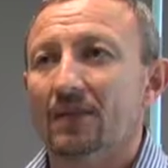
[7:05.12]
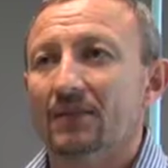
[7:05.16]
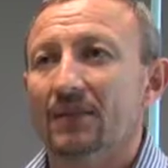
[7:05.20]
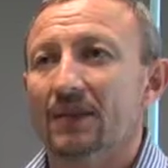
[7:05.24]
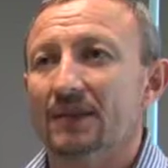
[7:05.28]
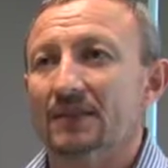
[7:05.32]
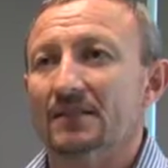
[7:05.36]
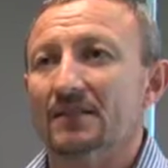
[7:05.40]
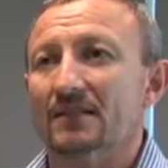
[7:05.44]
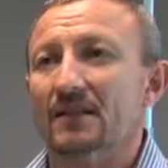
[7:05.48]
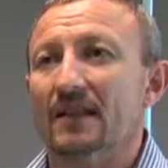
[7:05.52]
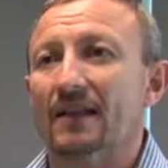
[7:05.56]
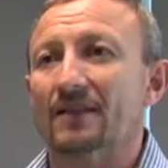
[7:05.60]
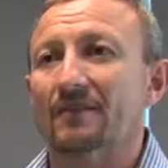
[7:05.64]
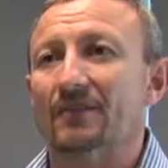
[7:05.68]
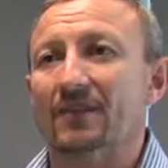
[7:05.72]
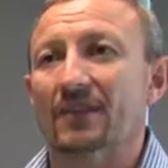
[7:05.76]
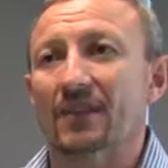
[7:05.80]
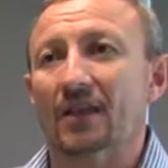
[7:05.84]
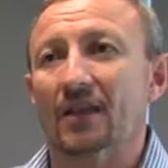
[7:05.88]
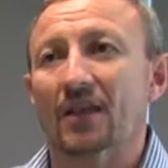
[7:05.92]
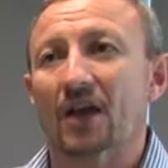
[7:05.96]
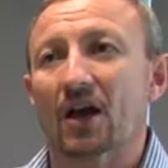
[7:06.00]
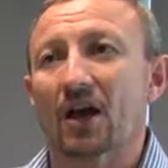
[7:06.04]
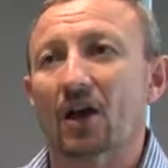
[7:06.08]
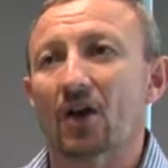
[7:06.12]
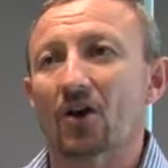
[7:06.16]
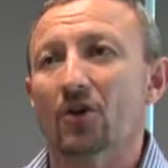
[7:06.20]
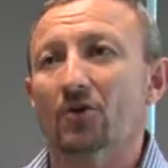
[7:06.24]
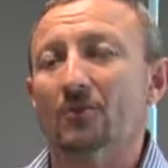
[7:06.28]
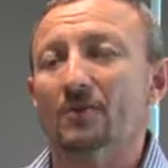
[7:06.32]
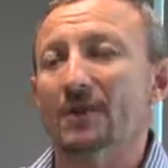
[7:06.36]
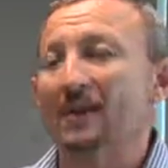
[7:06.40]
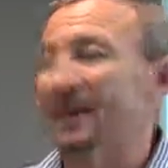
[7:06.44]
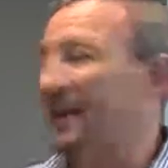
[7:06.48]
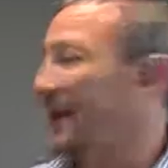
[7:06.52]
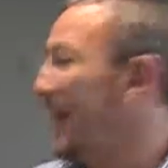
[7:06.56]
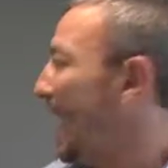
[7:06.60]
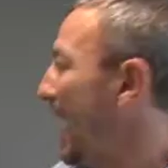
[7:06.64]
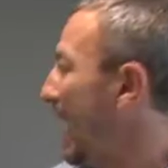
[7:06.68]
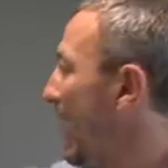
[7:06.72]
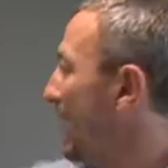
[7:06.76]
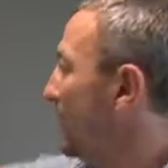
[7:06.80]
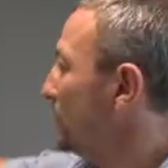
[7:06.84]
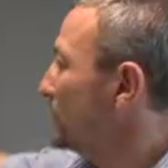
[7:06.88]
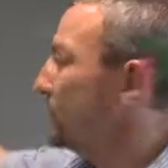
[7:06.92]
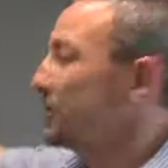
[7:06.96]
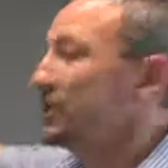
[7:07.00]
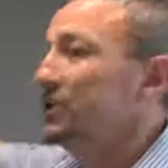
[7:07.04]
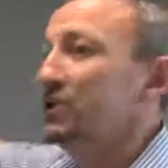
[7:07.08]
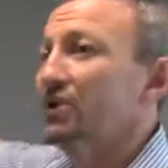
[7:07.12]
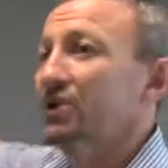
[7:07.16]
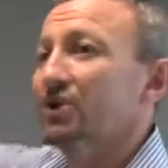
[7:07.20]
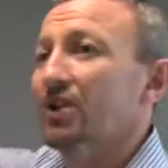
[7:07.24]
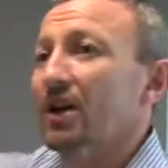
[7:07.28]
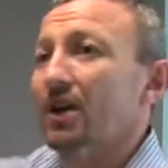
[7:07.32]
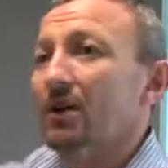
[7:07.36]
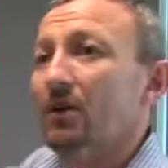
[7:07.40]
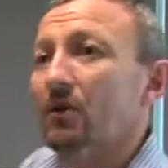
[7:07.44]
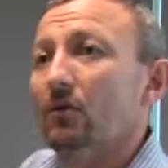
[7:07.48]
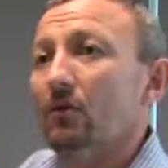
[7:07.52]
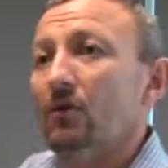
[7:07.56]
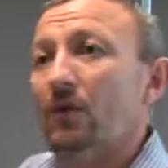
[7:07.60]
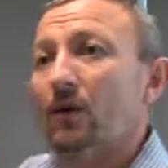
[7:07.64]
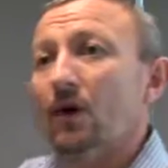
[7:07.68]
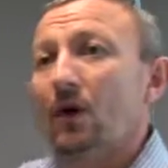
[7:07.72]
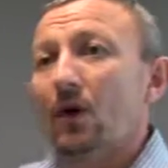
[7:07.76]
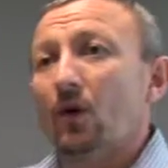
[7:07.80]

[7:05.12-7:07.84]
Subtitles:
thus leaving the comb and the outer shell